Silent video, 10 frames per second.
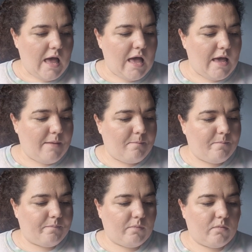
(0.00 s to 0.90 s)

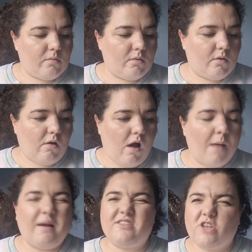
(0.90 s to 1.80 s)

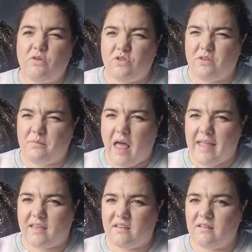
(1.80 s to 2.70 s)
I might show you them
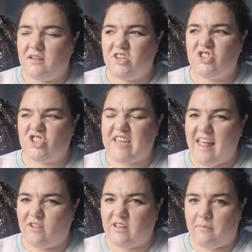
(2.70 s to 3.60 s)
like just
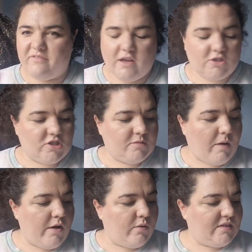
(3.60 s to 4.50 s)
held up versions,
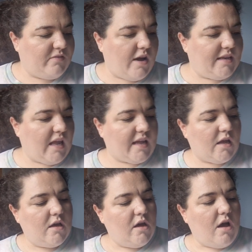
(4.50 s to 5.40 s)
but I always find like
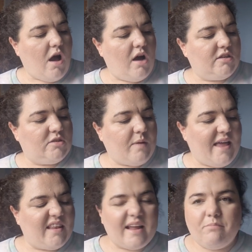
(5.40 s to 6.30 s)

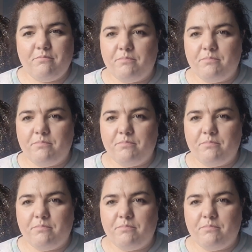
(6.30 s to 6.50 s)
underwear, like